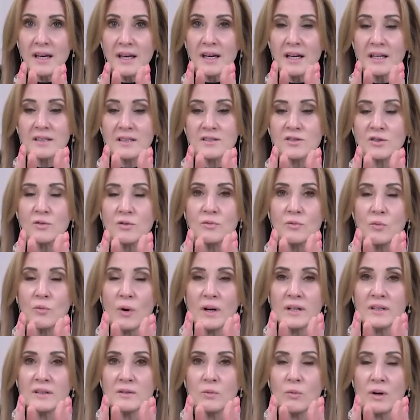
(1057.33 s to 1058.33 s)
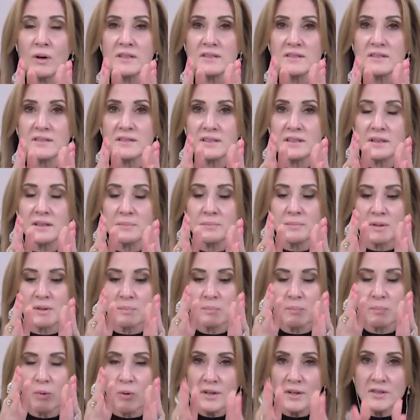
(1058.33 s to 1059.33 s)
And so what what the the
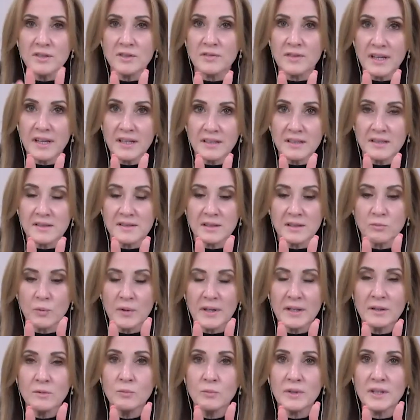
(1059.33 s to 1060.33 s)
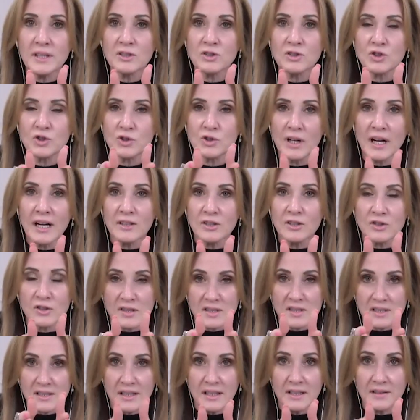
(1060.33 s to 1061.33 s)
point of that is that when we try to
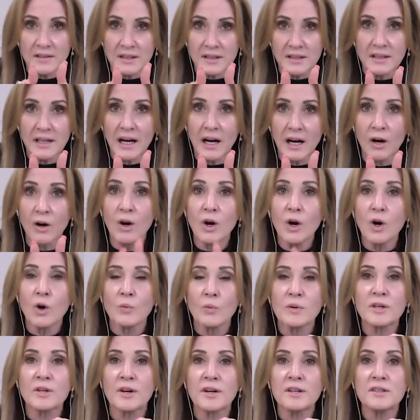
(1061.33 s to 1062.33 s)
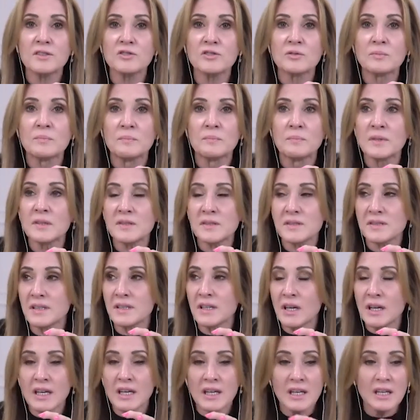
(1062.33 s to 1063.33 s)
just stay in the now, we're going to miss
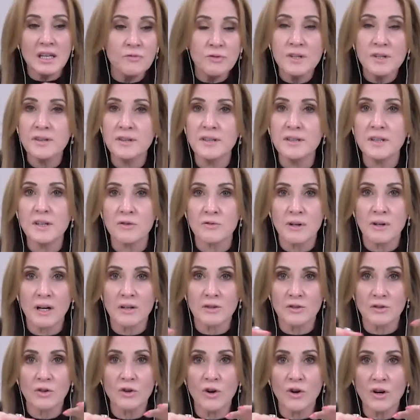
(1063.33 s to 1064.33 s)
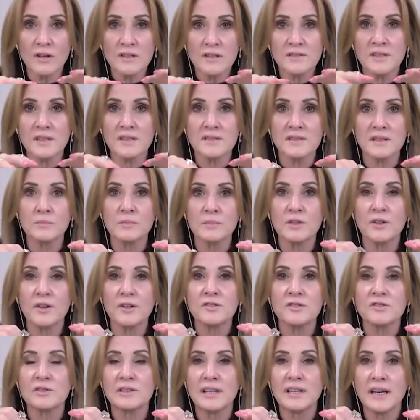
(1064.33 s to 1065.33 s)
everything around our context and we're
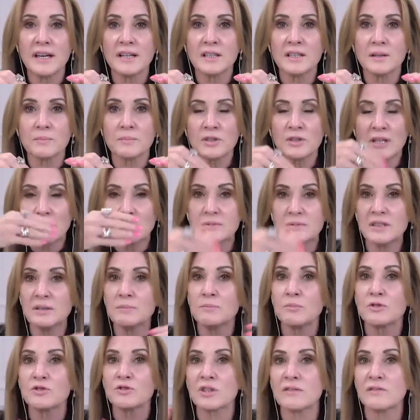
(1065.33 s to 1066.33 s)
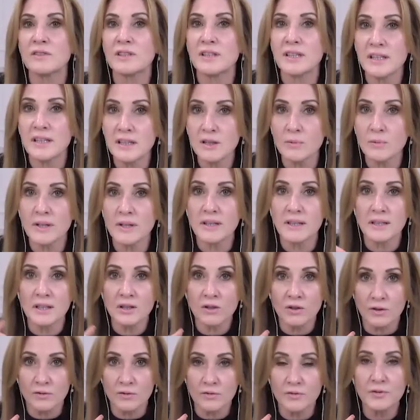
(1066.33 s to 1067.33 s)
going to land up t- traveling anyway and getting
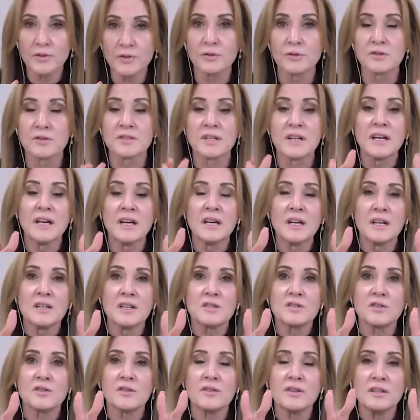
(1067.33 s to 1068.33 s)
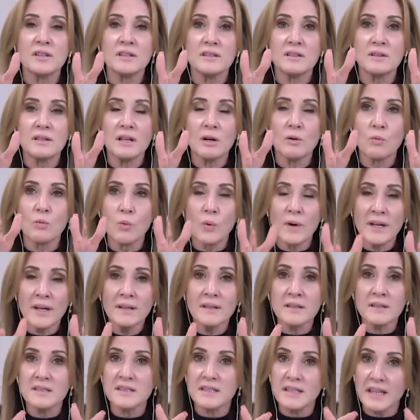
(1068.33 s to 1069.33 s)
confused. So the
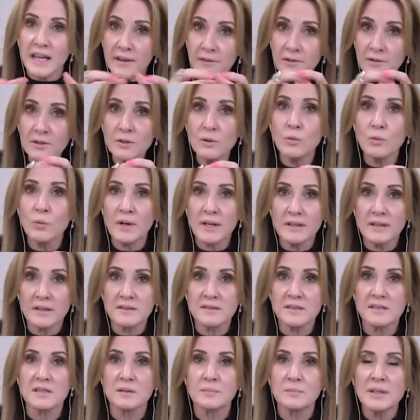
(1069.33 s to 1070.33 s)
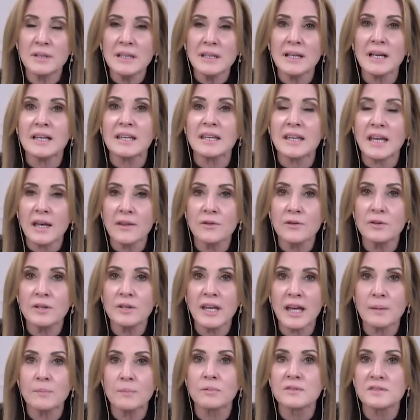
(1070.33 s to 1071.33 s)
awareness, gathering awareness is a bit like
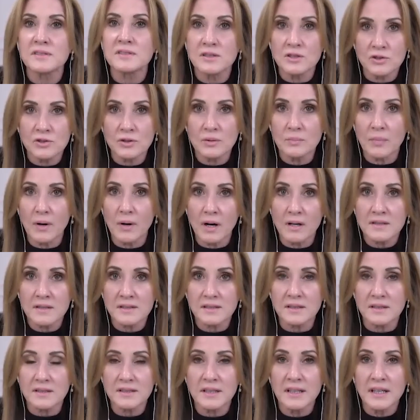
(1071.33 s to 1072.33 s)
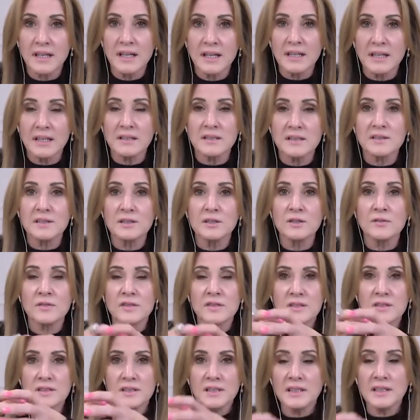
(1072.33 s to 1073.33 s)
gathering apples into a basket. Instead of
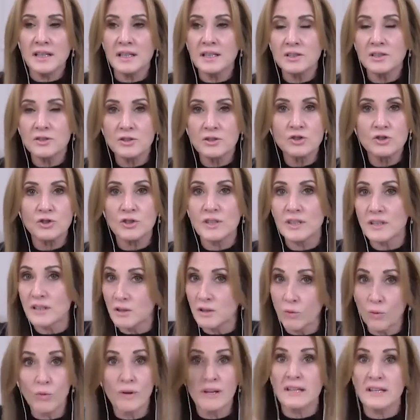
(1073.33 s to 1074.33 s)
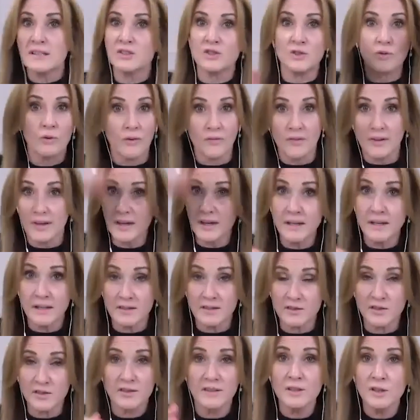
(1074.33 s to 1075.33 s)
sitting under a tree and it all hits you on the head.
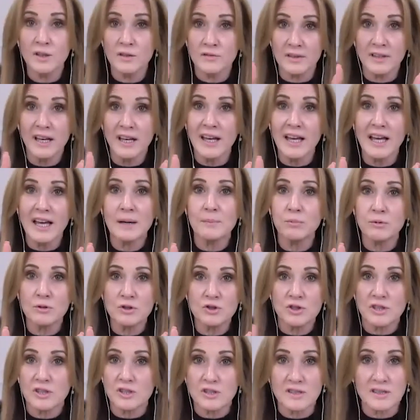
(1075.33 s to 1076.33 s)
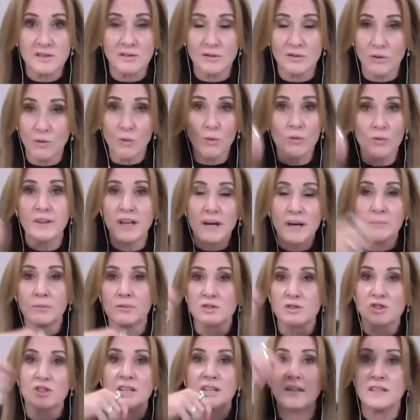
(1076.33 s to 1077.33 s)
So think of it, apple tree, just all the
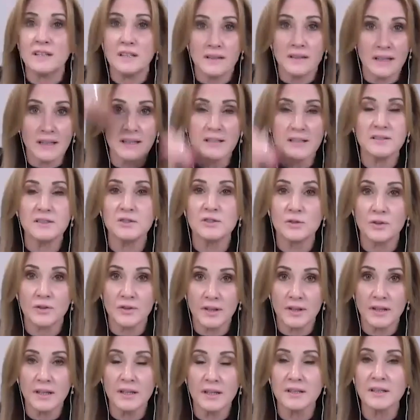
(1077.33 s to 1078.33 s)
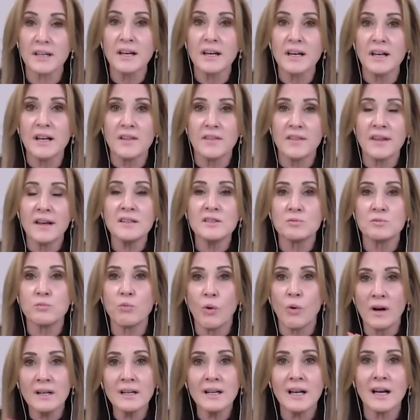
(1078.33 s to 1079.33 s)
apples shaking and they're hitting you on the head. That's
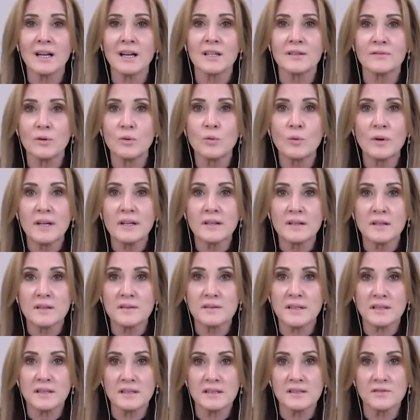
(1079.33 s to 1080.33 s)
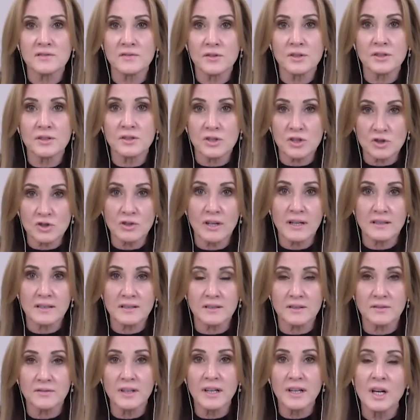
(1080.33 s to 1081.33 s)
one kind of awareness that is very
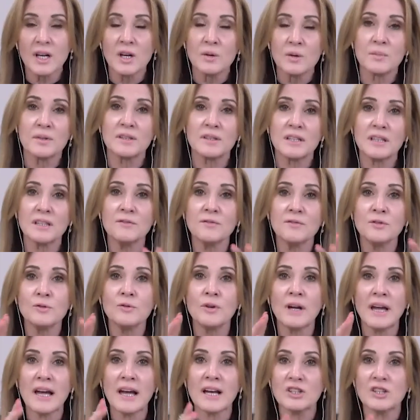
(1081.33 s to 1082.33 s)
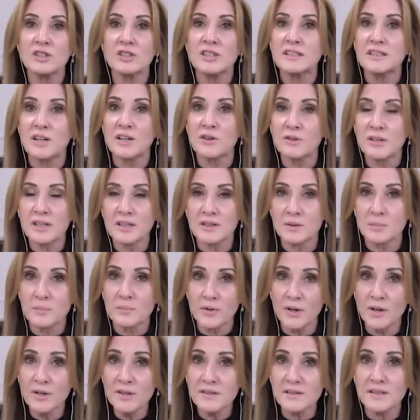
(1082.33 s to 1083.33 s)
destructive. But if you actually direct the
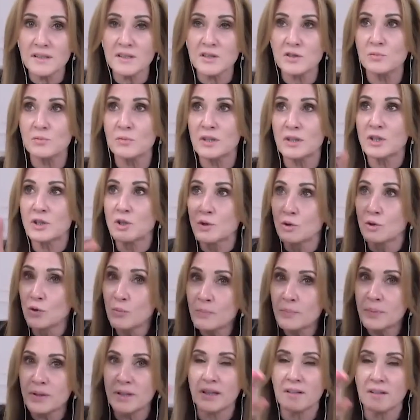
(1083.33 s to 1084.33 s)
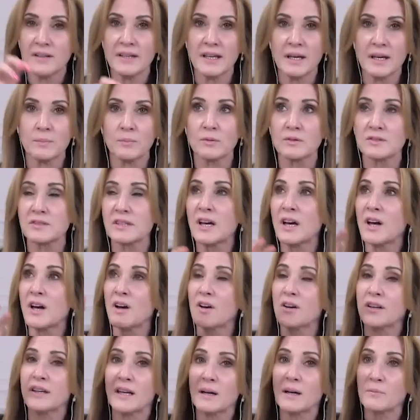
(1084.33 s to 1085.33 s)
process where you pick the apples,
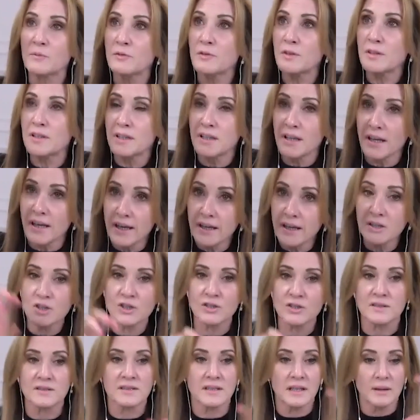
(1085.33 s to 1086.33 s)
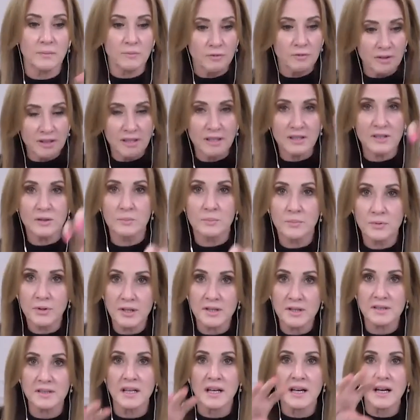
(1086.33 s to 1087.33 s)
okay, I'm feeling anxious, I'm feeling
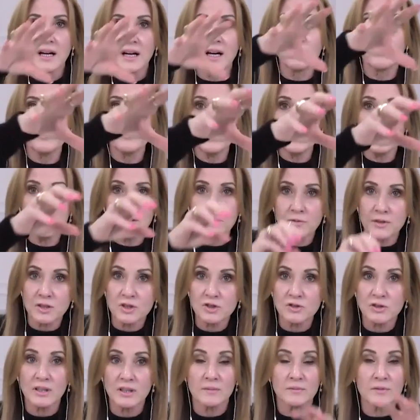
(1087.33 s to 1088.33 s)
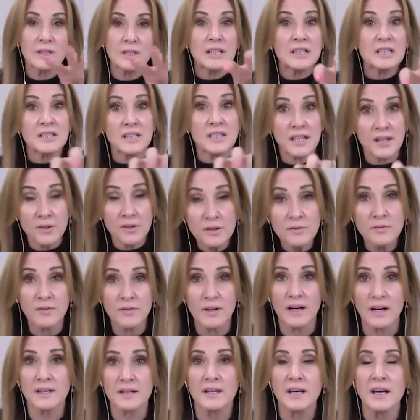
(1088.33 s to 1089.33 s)
depressed, I'm feeling frustrated, I'm feeling
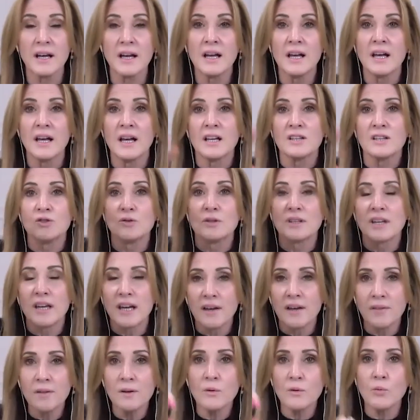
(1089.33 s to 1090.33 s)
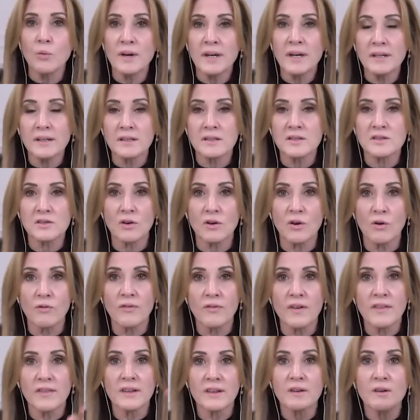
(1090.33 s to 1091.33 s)
terrified, you gather awareness
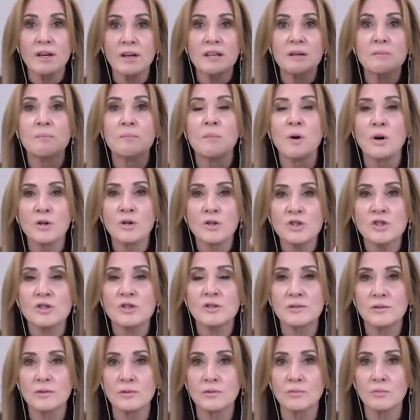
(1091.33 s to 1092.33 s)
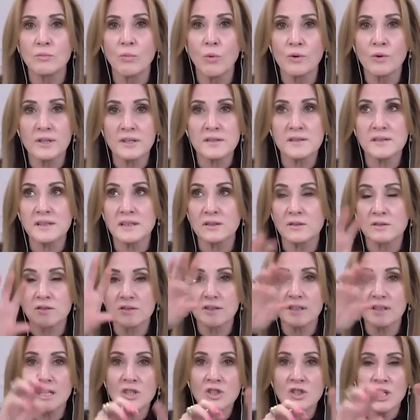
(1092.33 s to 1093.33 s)
of the emotional warning signal.
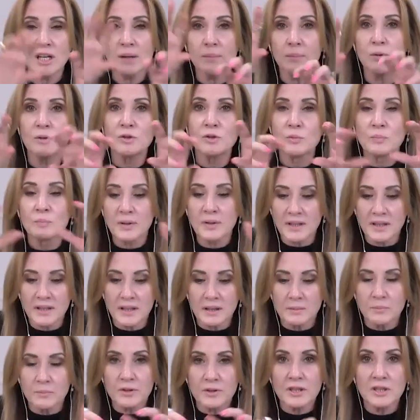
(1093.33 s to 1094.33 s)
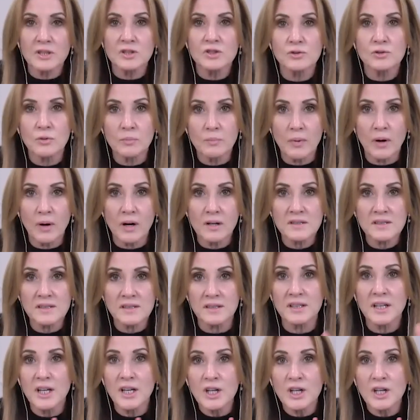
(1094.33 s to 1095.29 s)
So each apple you pick and put into your basket,